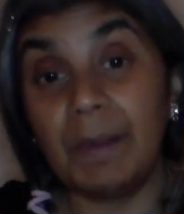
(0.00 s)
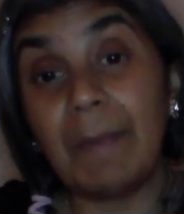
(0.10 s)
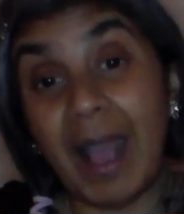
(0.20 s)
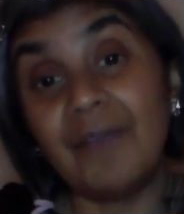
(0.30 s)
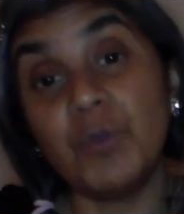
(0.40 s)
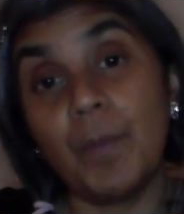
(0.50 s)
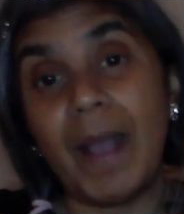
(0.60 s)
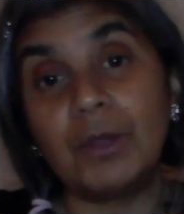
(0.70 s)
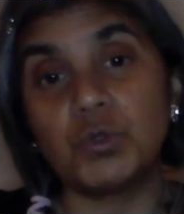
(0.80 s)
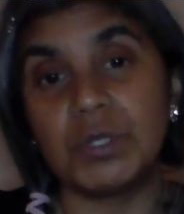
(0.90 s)
But have your
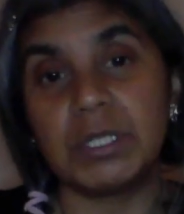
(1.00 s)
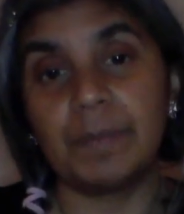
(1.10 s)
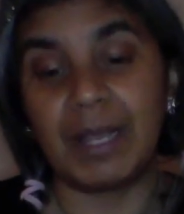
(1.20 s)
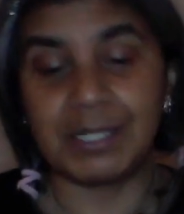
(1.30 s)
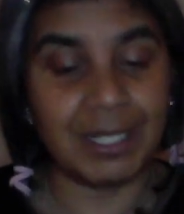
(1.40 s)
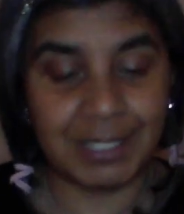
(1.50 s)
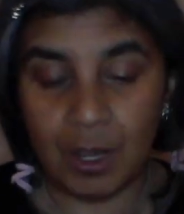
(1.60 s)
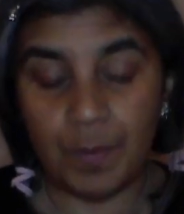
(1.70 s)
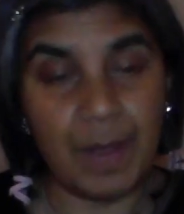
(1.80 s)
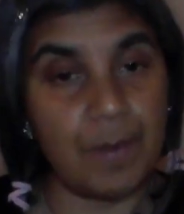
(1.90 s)
boundaries in place and
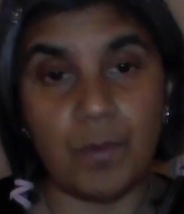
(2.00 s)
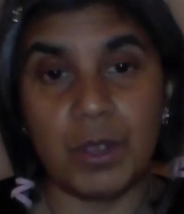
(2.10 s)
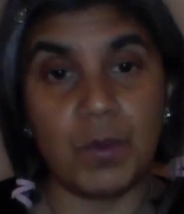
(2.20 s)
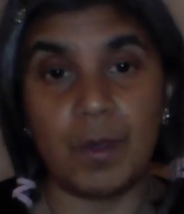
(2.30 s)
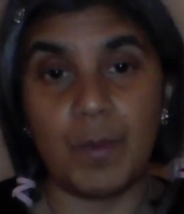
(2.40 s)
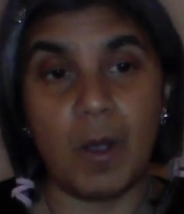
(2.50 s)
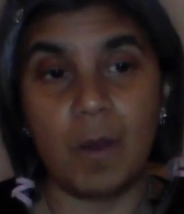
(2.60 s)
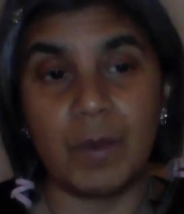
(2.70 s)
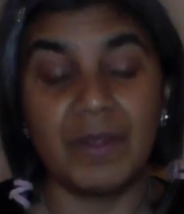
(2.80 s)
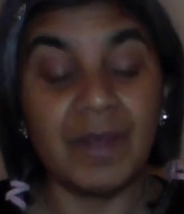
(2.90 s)
tell people what you won't put
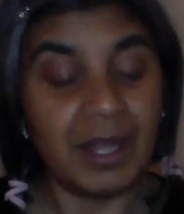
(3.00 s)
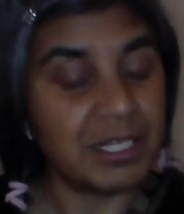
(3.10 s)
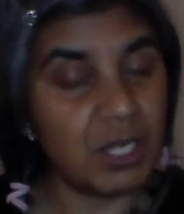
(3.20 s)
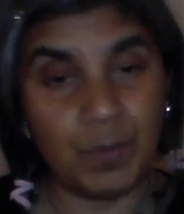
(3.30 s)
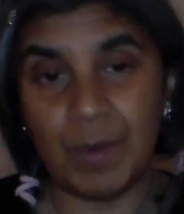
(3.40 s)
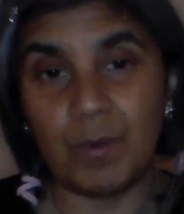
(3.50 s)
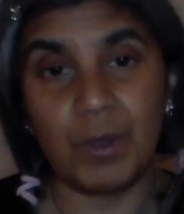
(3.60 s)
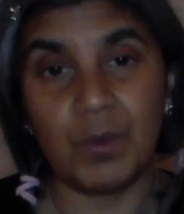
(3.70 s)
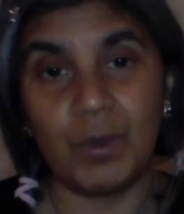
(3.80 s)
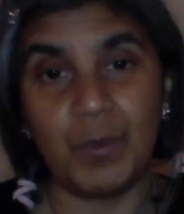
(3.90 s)
up with. Tell people
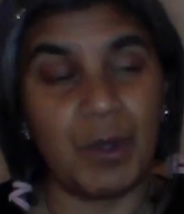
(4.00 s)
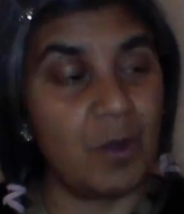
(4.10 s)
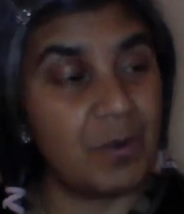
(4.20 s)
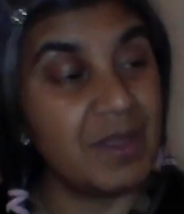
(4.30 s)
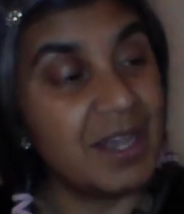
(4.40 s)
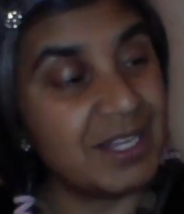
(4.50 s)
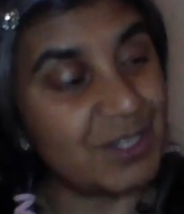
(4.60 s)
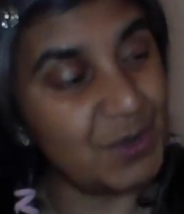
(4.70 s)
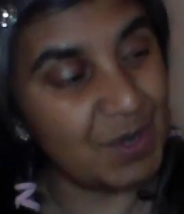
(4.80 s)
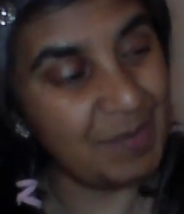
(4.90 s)
what you will put up with
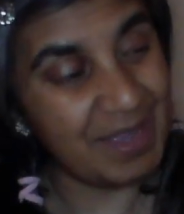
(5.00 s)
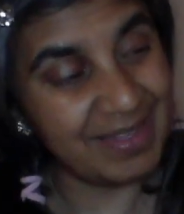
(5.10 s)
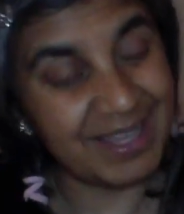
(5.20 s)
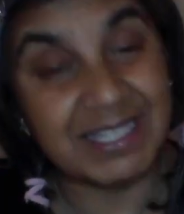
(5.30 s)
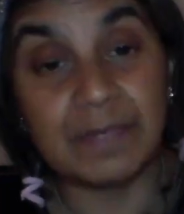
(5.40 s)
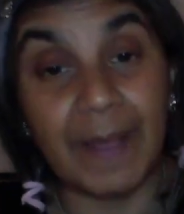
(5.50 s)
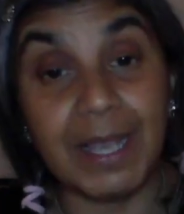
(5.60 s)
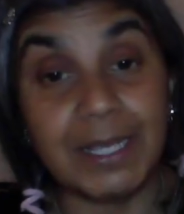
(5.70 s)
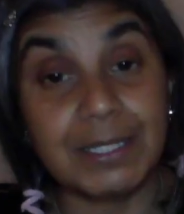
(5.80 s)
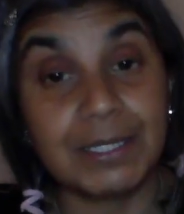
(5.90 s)
so you can be in this
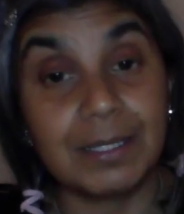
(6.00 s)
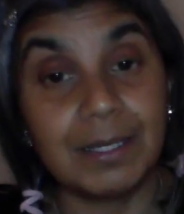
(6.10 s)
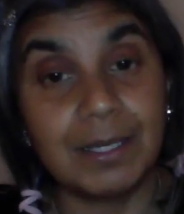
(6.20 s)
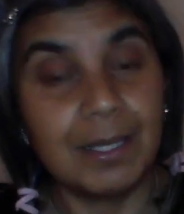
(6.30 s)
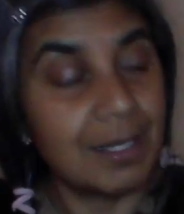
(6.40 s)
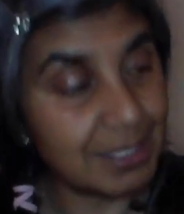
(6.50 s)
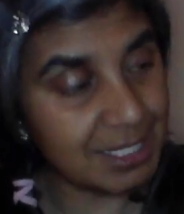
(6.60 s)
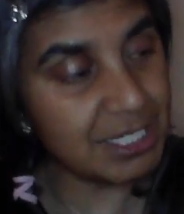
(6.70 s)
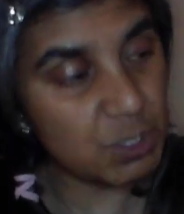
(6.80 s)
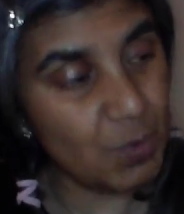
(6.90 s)
space. Because
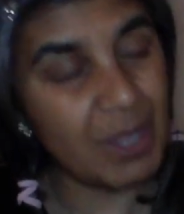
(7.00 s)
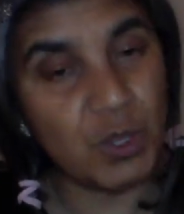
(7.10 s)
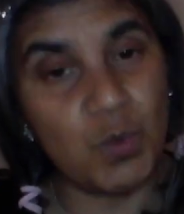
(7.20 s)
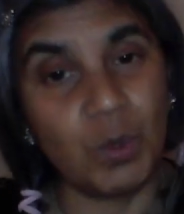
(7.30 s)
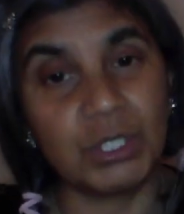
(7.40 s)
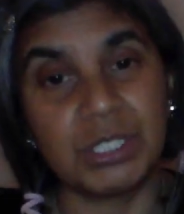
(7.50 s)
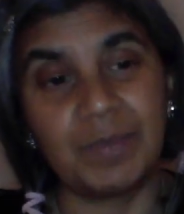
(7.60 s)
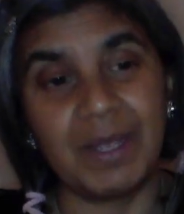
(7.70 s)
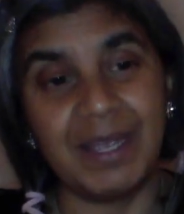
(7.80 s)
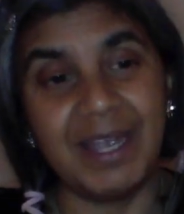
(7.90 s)
this is where you want to
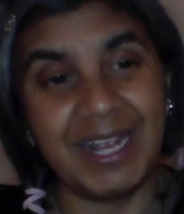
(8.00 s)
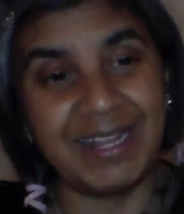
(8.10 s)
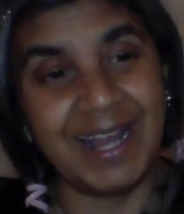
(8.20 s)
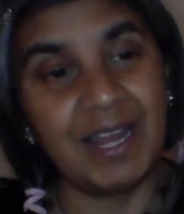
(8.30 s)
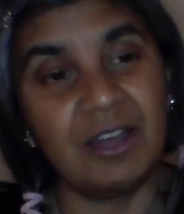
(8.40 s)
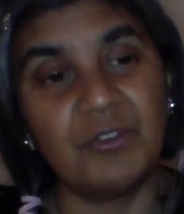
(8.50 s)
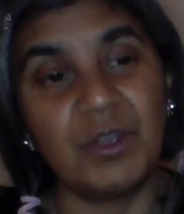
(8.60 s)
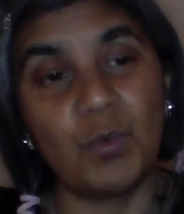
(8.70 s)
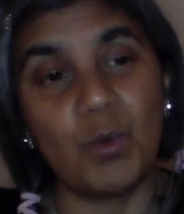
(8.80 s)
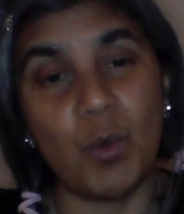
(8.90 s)
be, in that
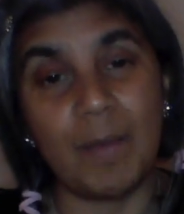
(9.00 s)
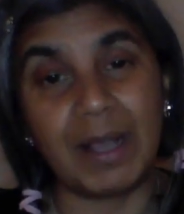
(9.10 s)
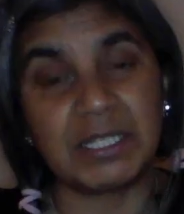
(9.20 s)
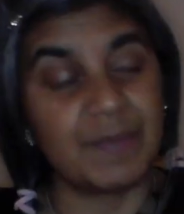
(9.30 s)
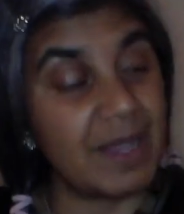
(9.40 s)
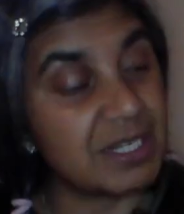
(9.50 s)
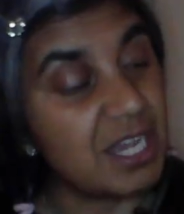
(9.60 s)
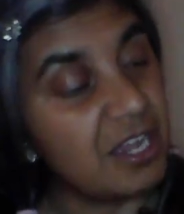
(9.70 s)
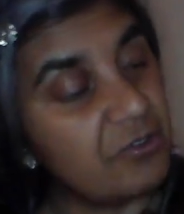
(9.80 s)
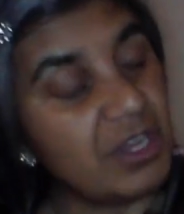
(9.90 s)
loving, warm aspect,
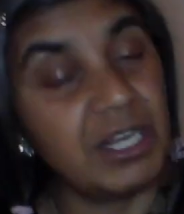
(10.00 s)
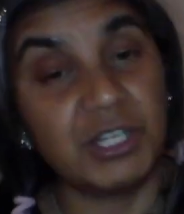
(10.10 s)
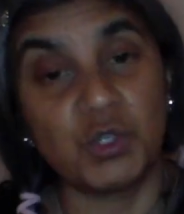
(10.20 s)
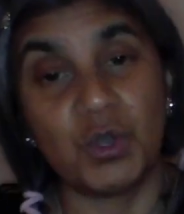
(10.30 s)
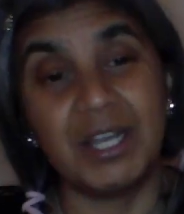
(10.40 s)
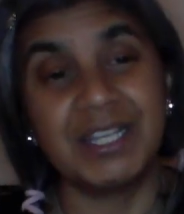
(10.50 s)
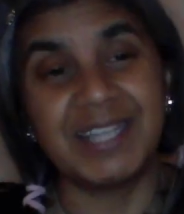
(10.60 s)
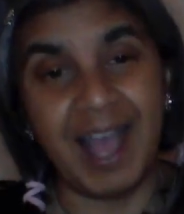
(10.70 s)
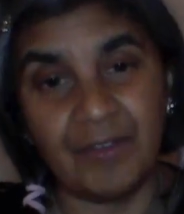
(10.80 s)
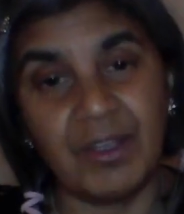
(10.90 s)
feeling
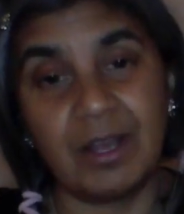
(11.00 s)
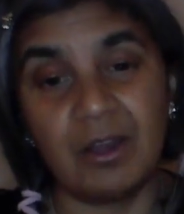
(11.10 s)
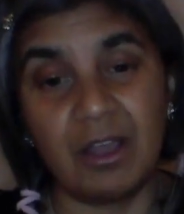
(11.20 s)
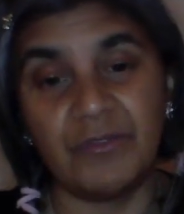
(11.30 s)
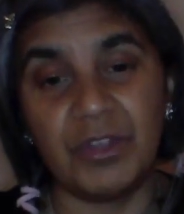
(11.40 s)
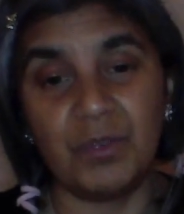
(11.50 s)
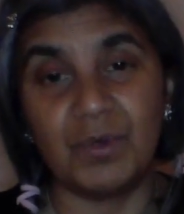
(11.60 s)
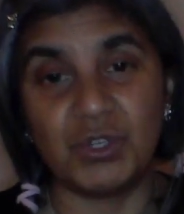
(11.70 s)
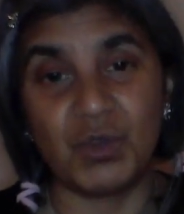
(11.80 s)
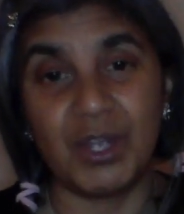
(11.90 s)
joyous, having a life that you
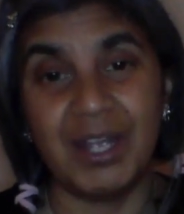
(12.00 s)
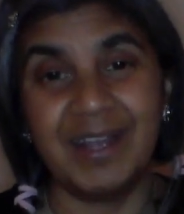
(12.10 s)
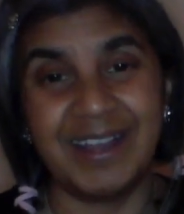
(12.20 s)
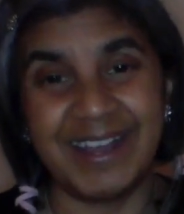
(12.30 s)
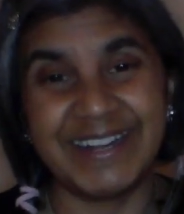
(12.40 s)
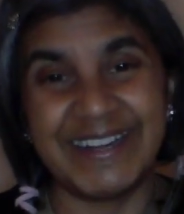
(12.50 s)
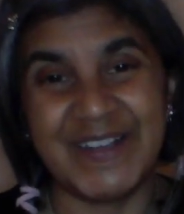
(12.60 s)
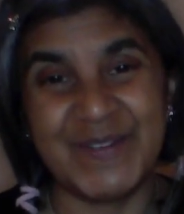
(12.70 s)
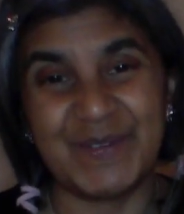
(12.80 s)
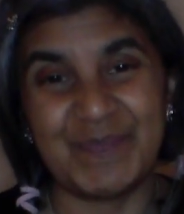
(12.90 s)
enjoy and
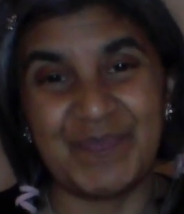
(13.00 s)
love.